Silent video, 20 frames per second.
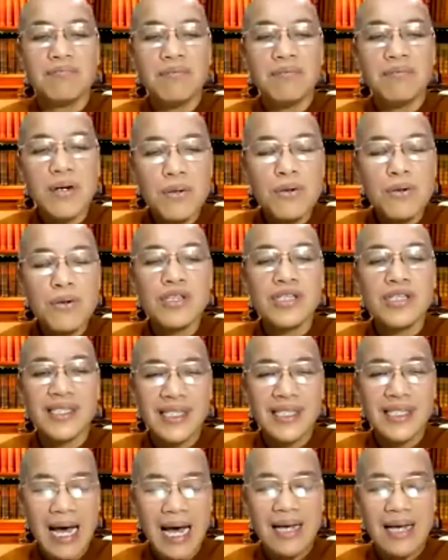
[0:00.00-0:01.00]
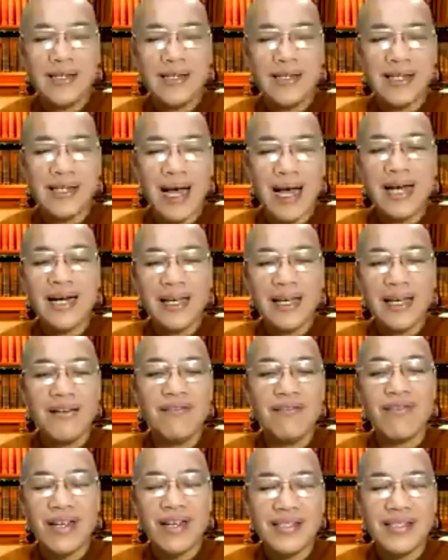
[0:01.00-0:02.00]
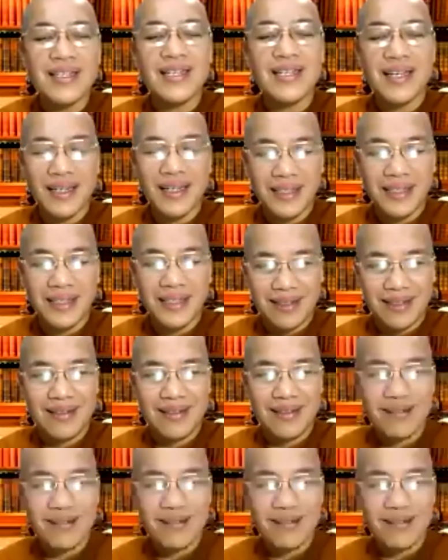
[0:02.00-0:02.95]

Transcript: Both sides are investigating.